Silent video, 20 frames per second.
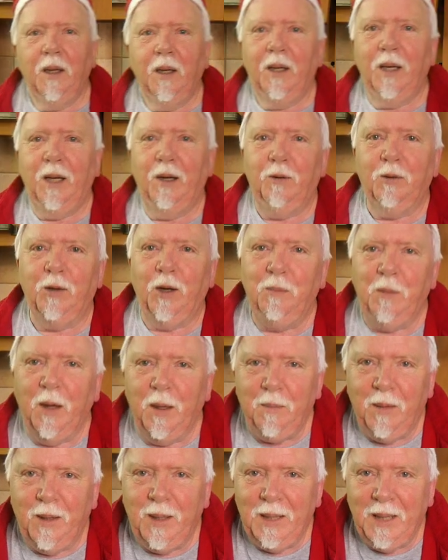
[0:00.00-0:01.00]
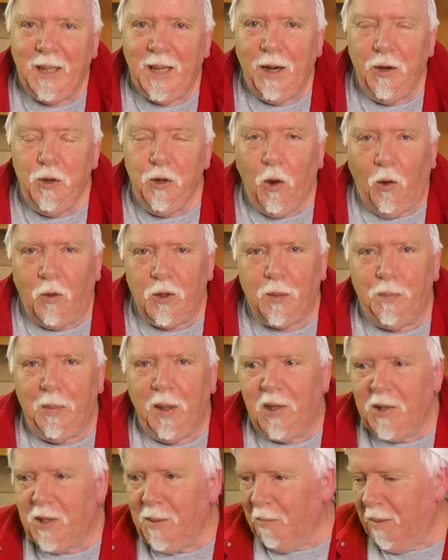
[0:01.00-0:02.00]
Now I'm going to make my not
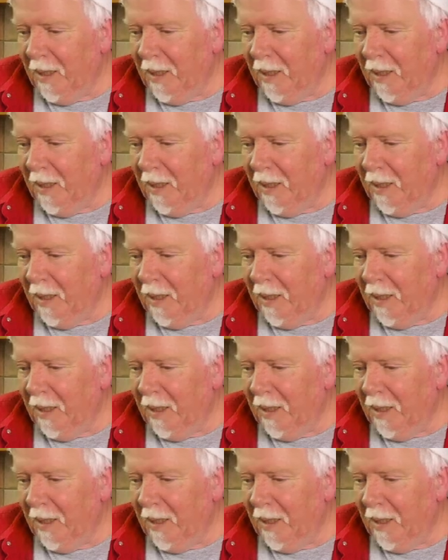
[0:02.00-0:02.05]
pigs in